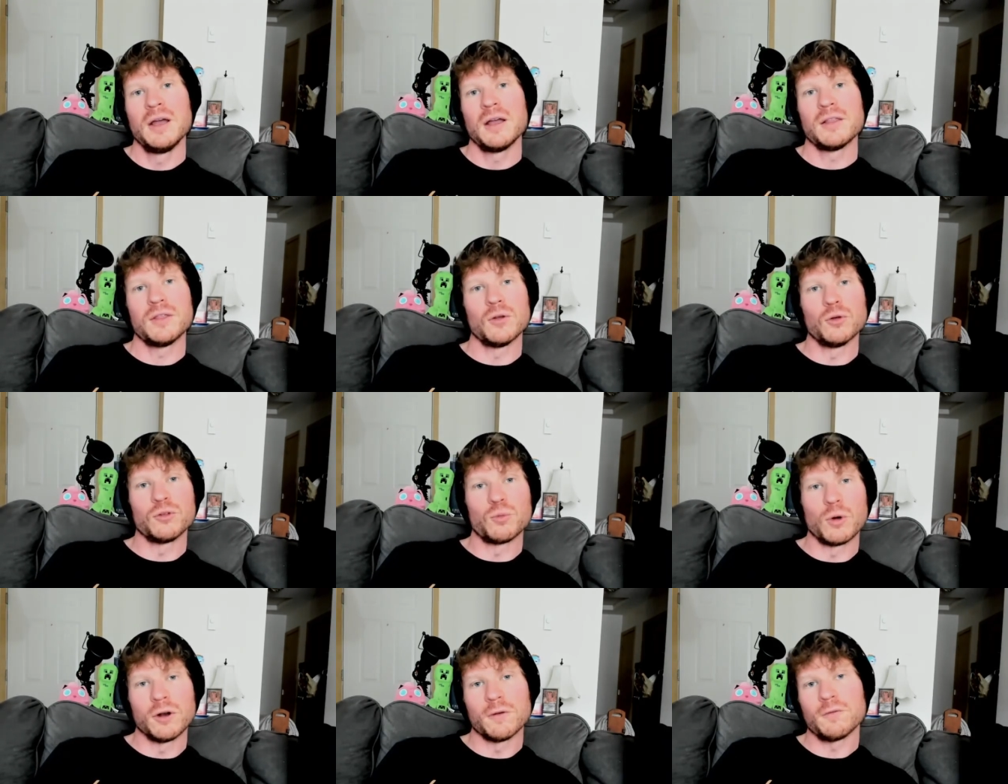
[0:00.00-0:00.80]
And those
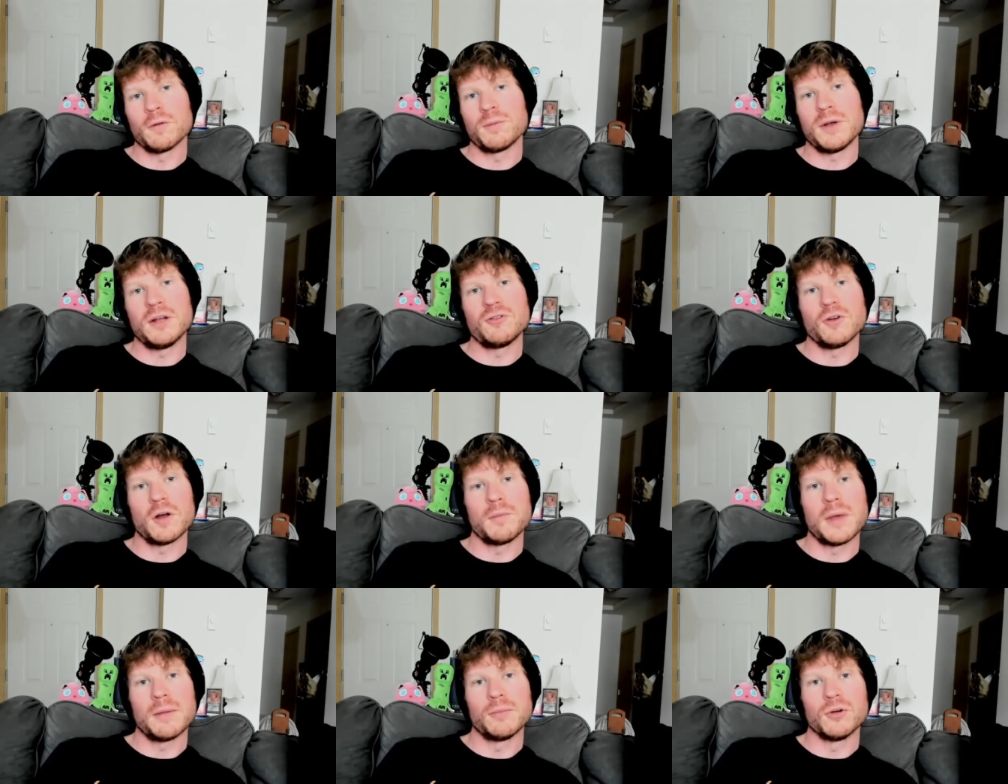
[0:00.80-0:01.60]
wonderful Patreon
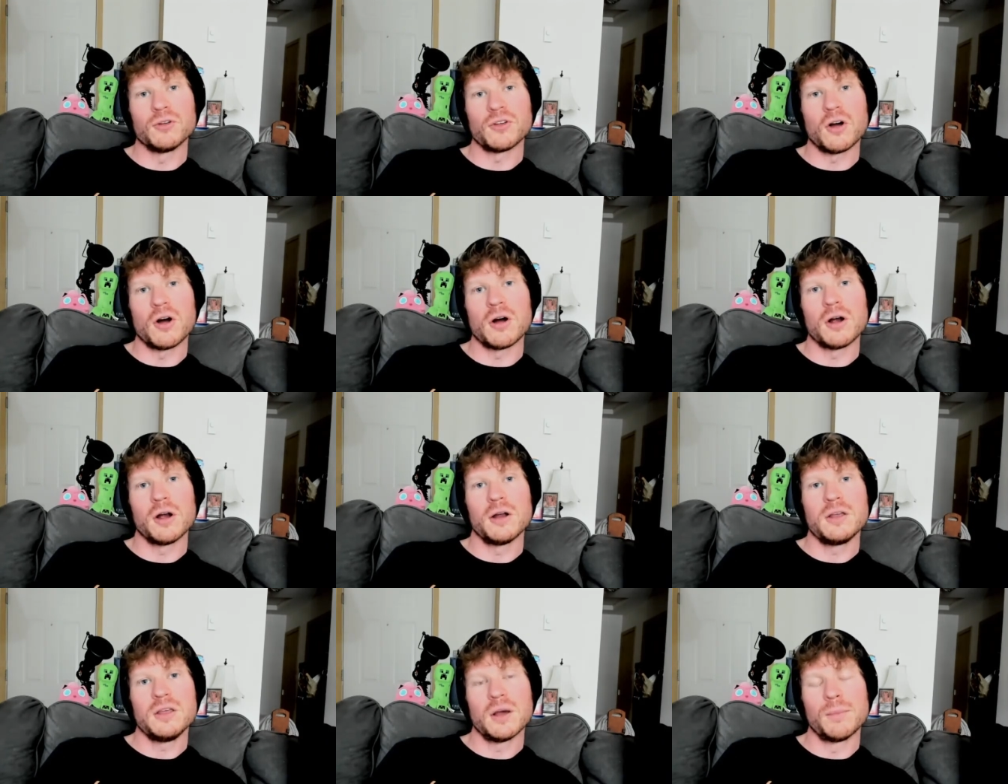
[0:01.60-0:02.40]
members
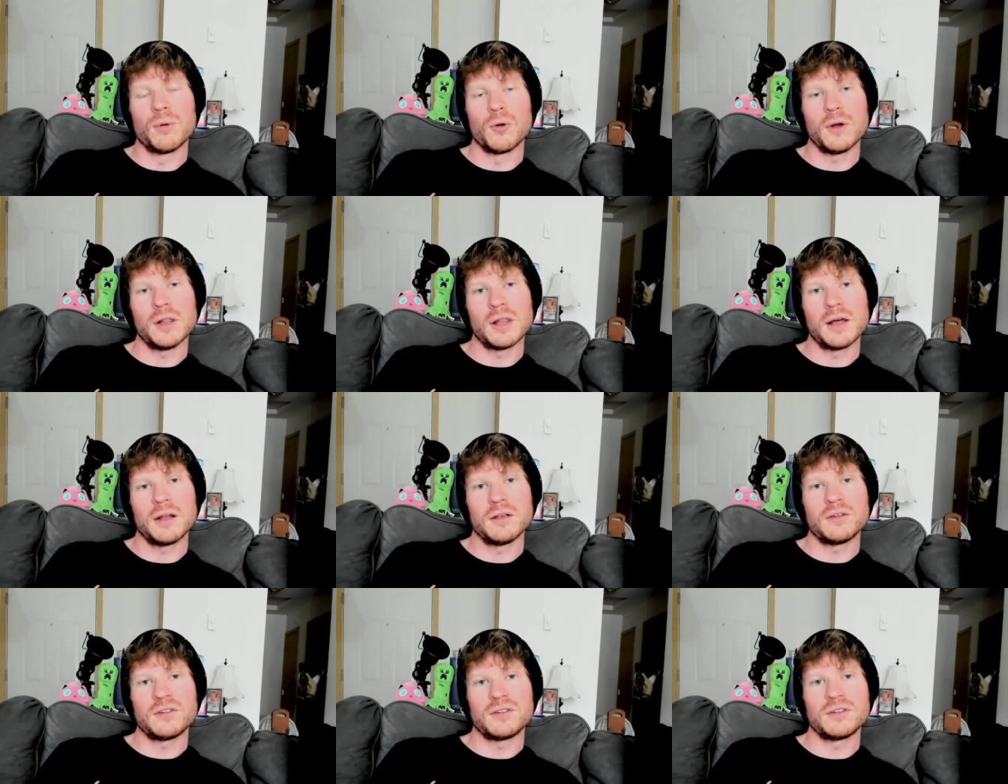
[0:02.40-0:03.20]
are Ya Boy
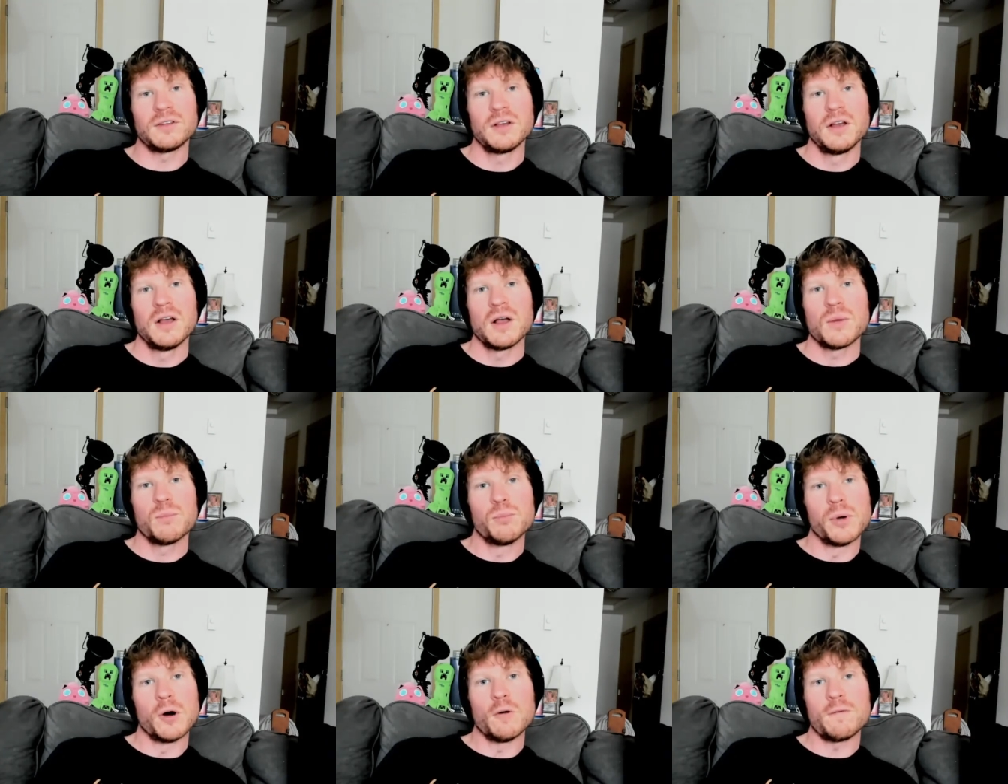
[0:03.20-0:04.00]
Lettuce,
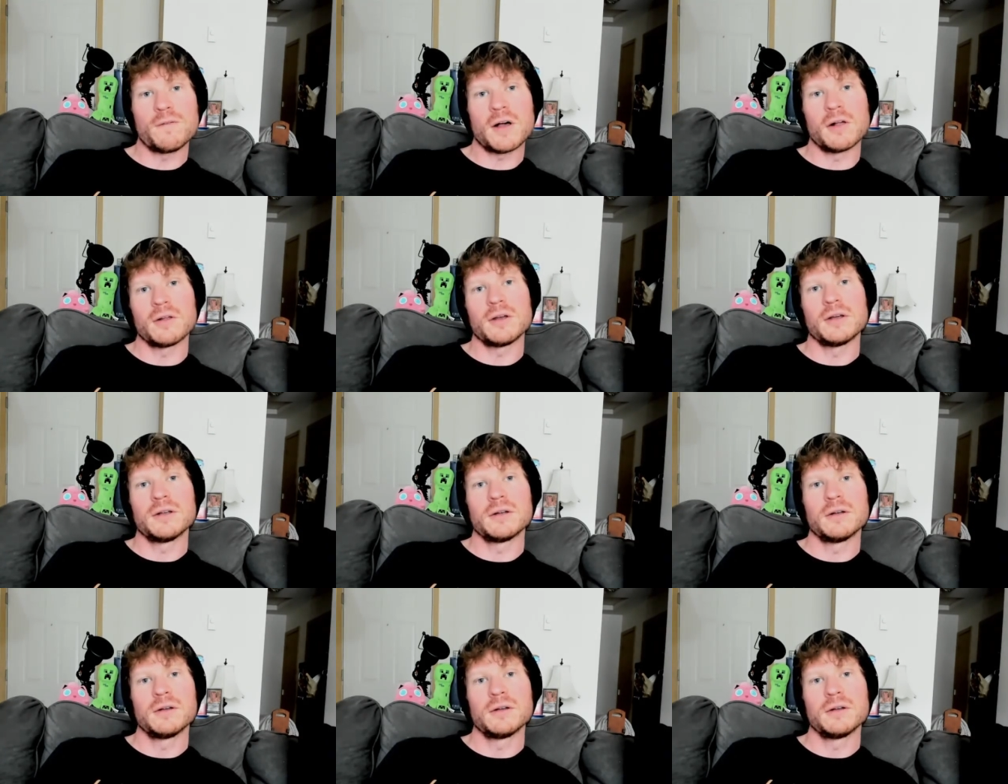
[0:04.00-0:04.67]
Bo Falcon,